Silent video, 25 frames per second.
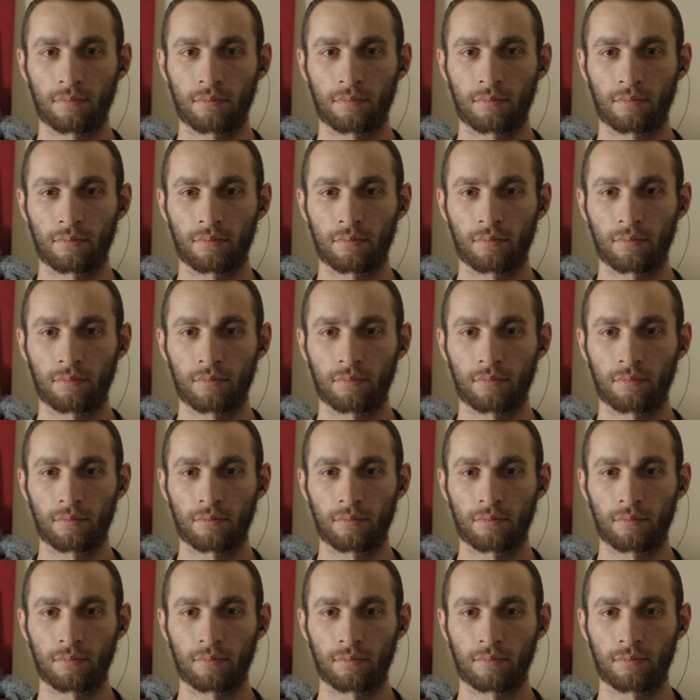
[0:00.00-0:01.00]

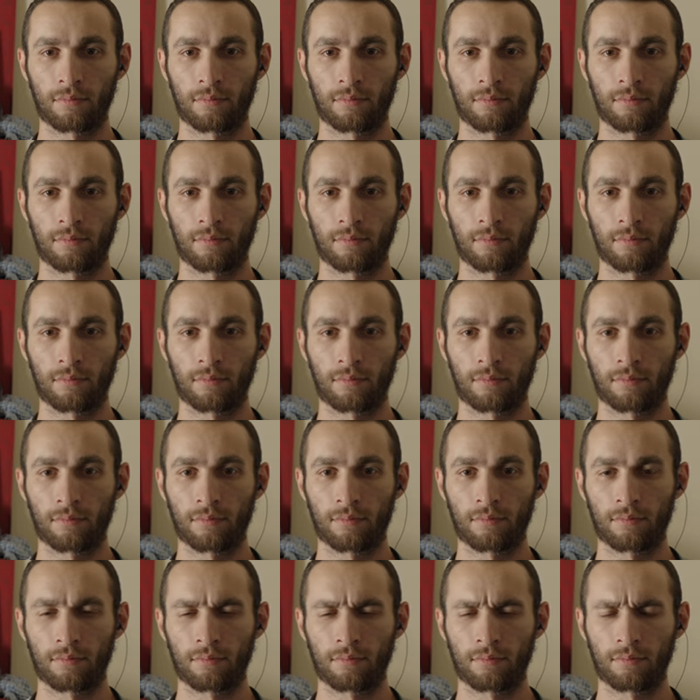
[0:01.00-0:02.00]

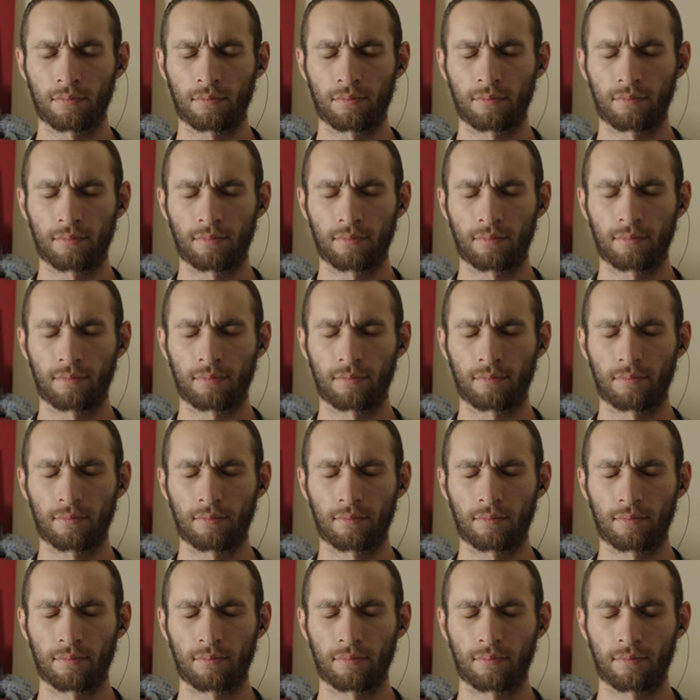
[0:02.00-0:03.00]

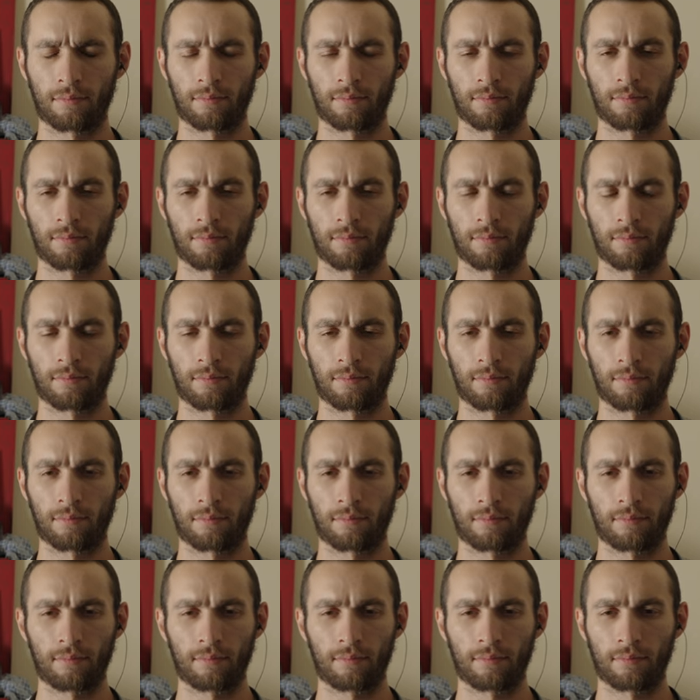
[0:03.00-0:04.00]

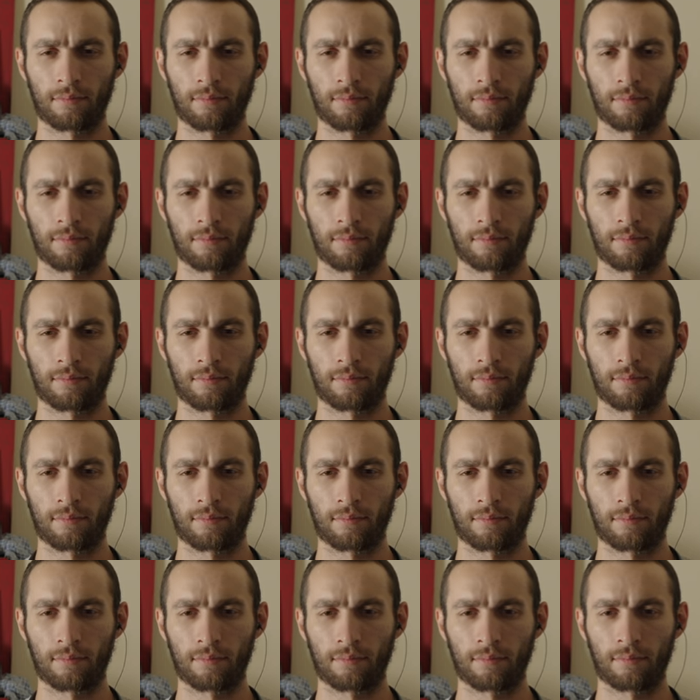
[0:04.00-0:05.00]

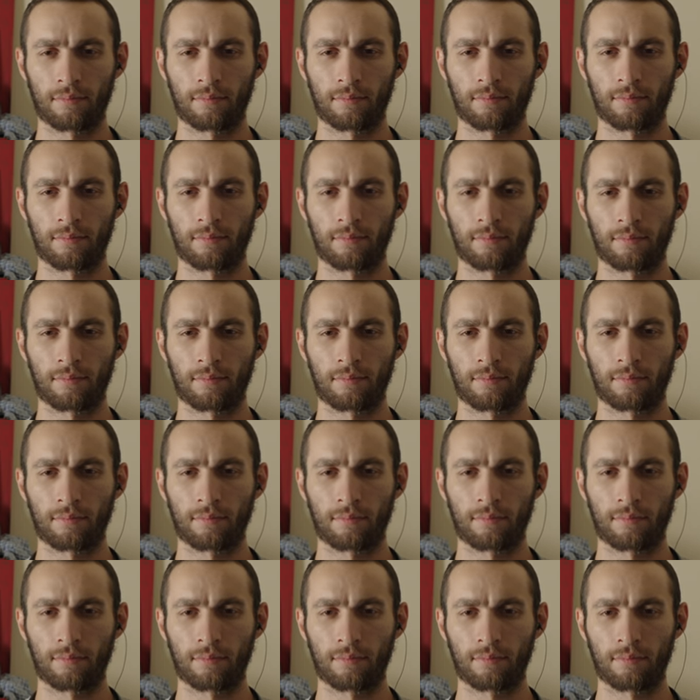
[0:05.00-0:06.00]

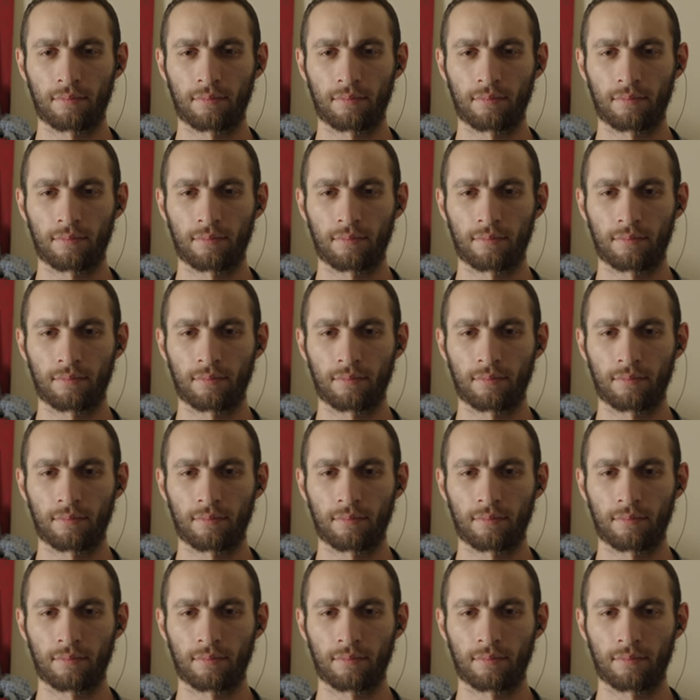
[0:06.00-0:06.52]
No words are spoken by the person on screen.